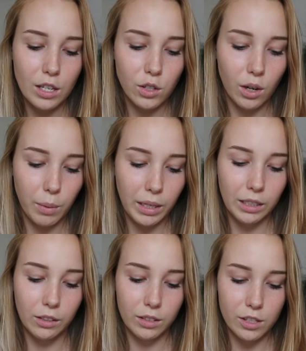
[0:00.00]
So I went
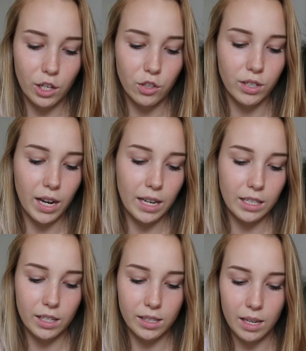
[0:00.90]
in on the surgery day.
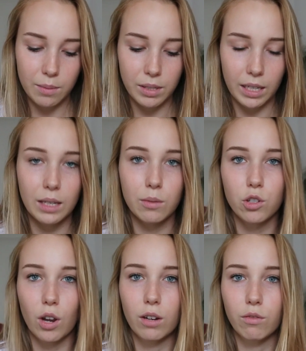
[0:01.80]
He just seems like he
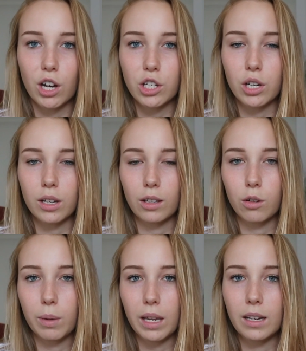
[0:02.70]
was trying to rush it a
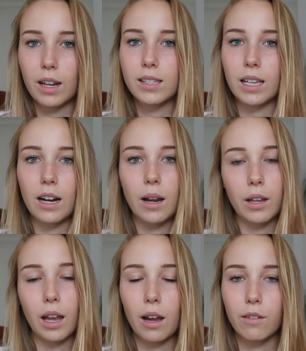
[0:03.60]
little bit. And I said,
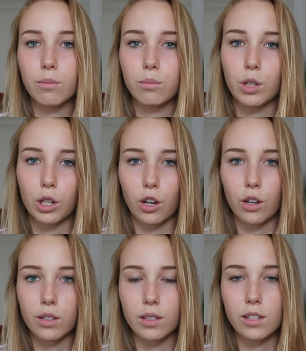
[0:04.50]
okay, I'm going to
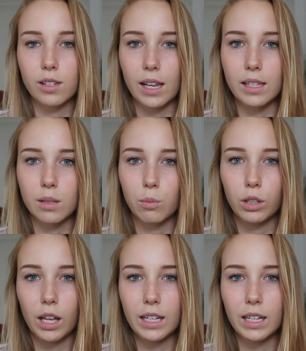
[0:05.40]
go the size smaller.